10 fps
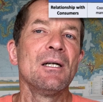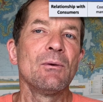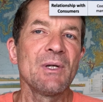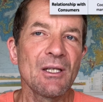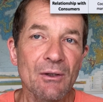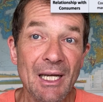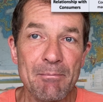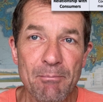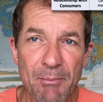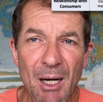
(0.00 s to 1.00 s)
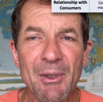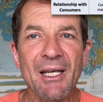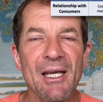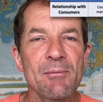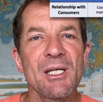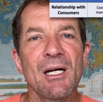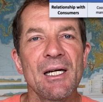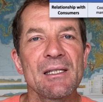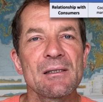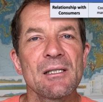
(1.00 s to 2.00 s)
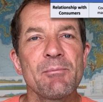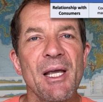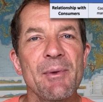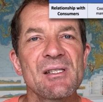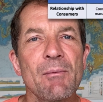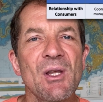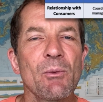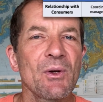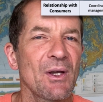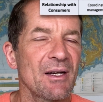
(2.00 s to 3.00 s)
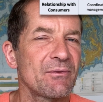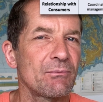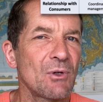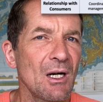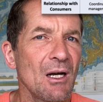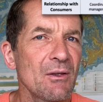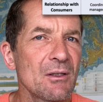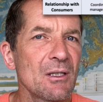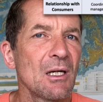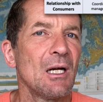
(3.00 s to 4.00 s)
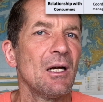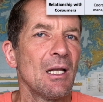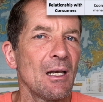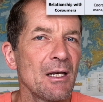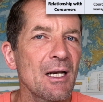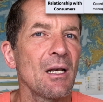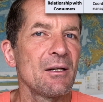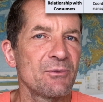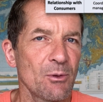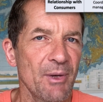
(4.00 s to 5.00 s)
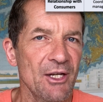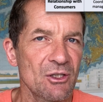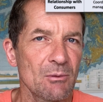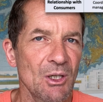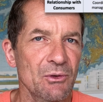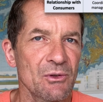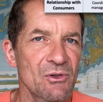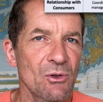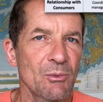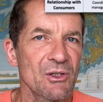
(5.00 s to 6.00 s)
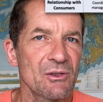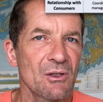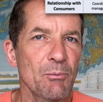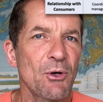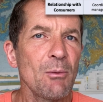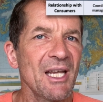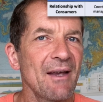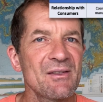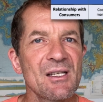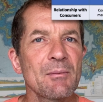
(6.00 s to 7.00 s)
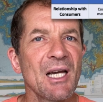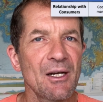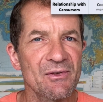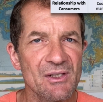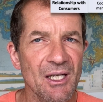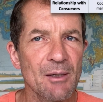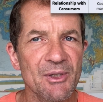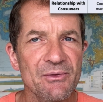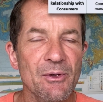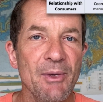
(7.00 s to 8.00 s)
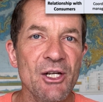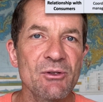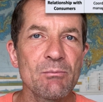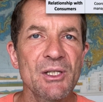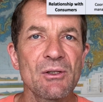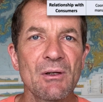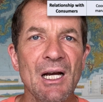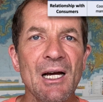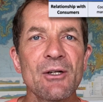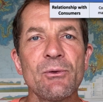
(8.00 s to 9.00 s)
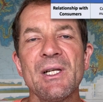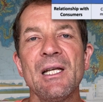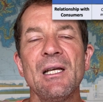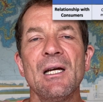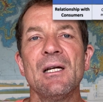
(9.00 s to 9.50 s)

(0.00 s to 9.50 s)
When you look at public APIs, it may be something where you have rather little information about consumers. You probably have some kind of sign-up information, but you can't really